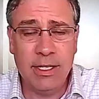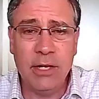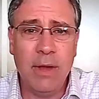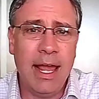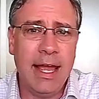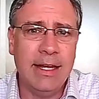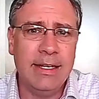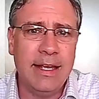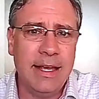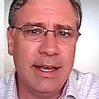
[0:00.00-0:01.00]
You had,
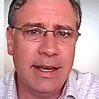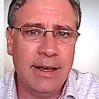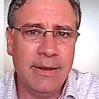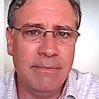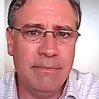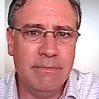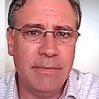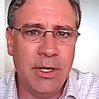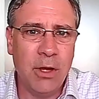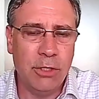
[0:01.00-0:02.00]

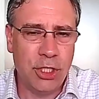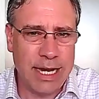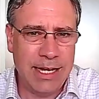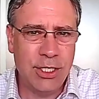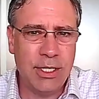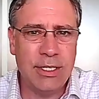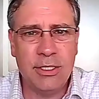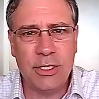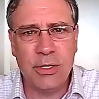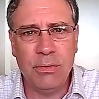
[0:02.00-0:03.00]
changes
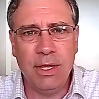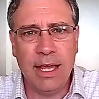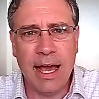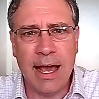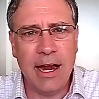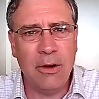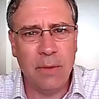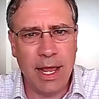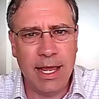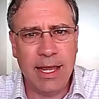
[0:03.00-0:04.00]
to the
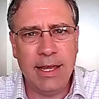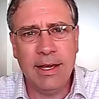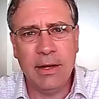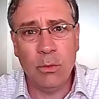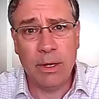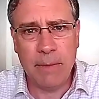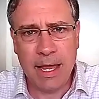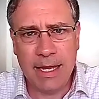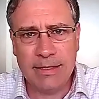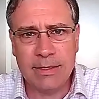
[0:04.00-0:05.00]
IRA
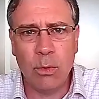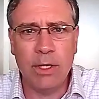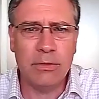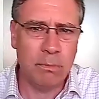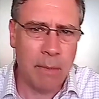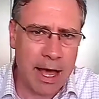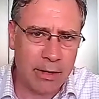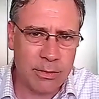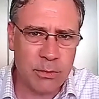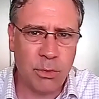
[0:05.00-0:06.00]
rebates, in which, mm-hmm,
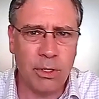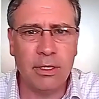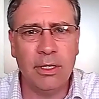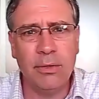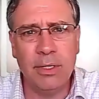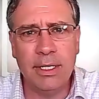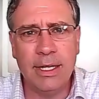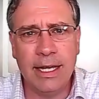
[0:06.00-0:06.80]
models were included.